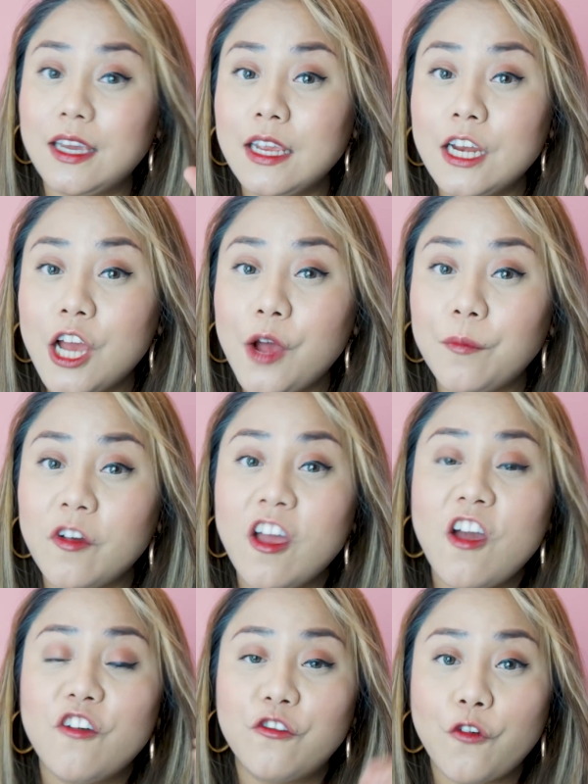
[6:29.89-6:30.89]
enough
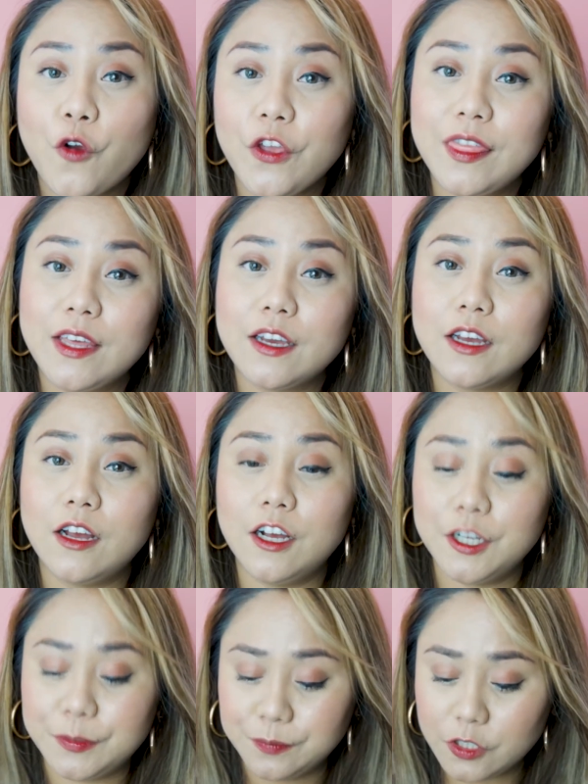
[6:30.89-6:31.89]
for
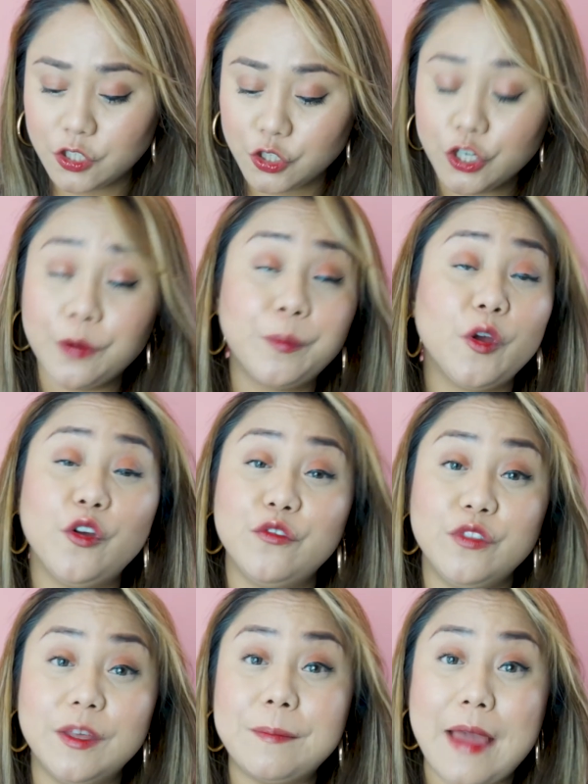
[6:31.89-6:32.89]
the strip
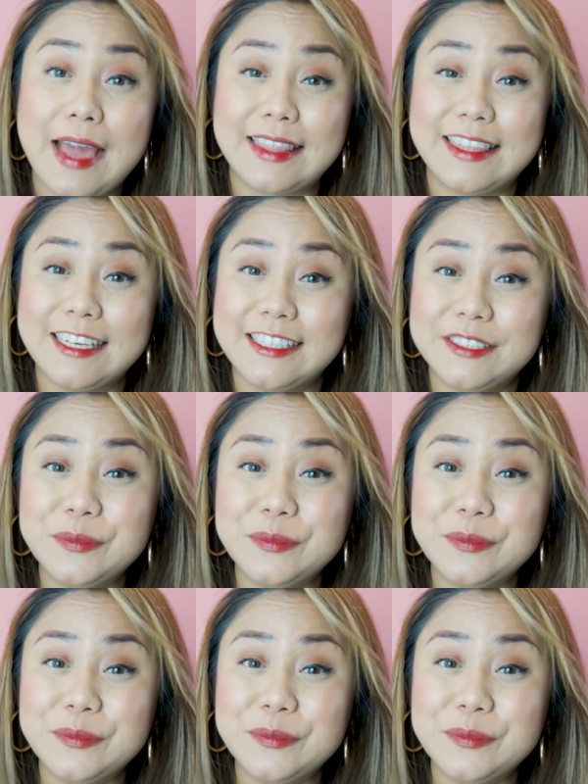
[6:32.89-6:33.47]
of the magnet.